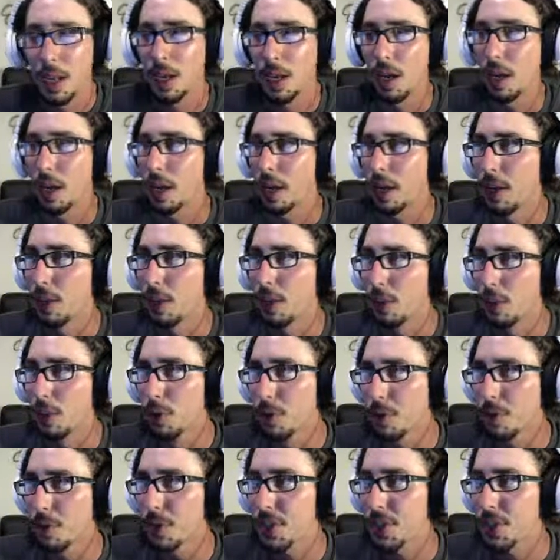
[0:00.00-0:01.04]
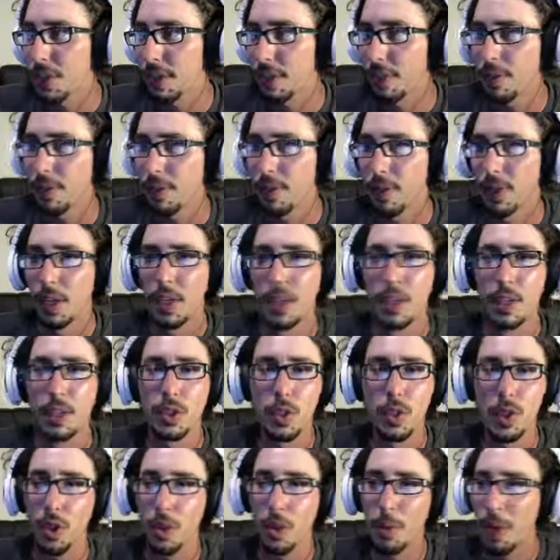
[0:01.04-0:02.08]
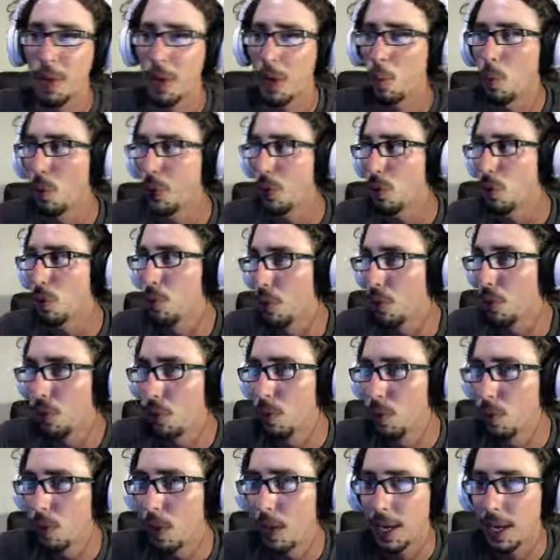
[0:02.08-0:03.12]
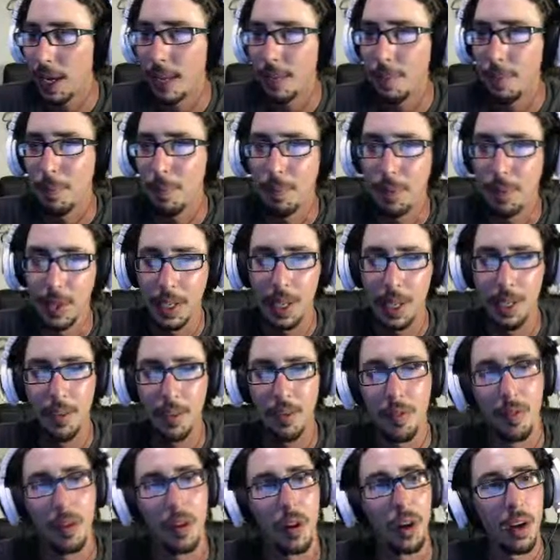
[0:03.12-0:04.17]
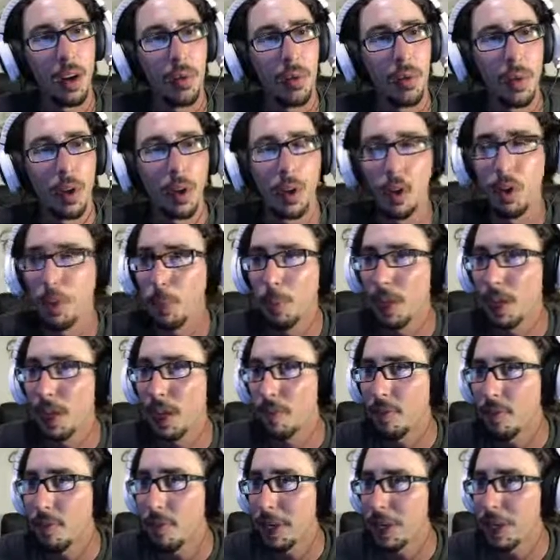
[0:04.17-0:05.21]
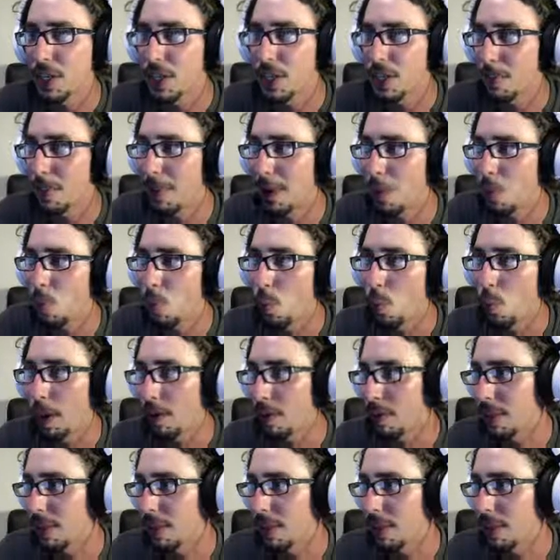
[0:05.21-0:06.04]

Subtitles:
Introduce yourself, talk about what you do, and give a little bit of information about where